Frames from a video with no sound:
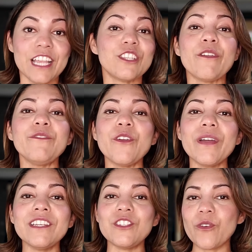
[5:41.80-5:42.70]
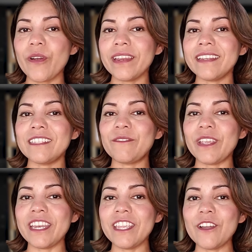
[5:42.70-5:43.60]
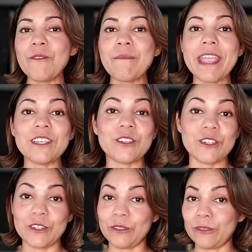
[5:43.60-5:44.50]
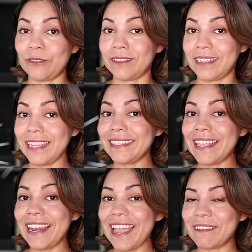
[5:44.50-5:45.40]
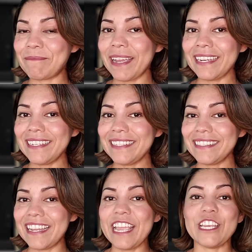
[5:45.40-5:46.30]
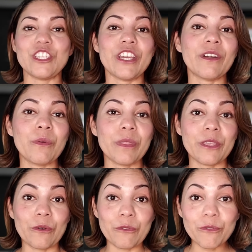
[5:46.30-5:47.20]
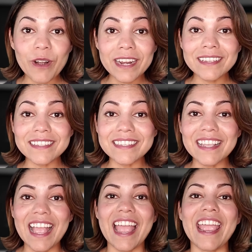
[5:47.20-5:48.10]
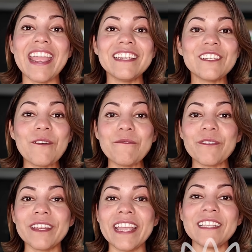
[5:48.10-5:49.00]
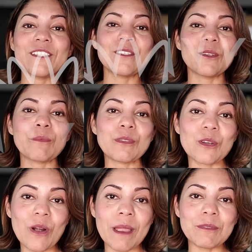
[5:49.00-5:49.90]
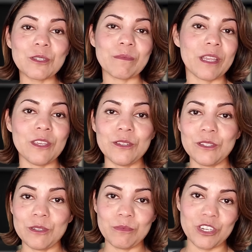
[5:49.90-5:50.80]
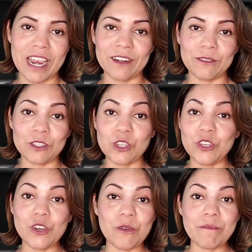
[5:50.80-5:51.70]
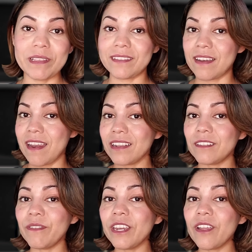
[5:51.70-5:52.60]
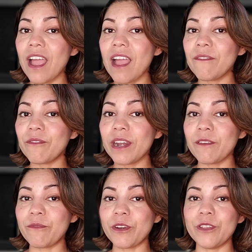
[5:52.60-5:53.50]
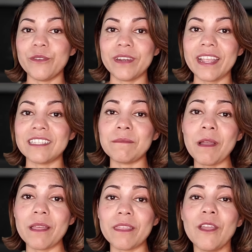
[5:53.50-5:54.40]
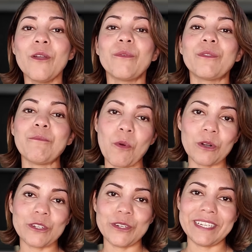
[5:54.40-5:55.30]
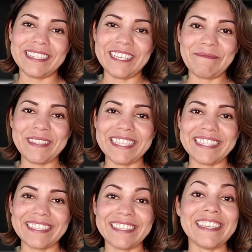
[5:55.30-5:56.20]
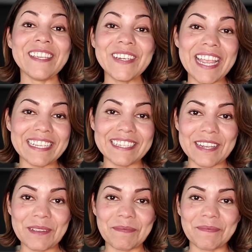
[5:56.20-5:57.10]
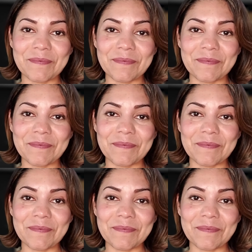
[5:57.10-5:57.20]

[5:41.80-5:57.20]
So if you enjoyed this video, make sure to click the like button, share it with your friends, and don't forget to subscribe to my YouTube channel so you don't miss the next video I have ready for you next month with more shooting tips. See you next time.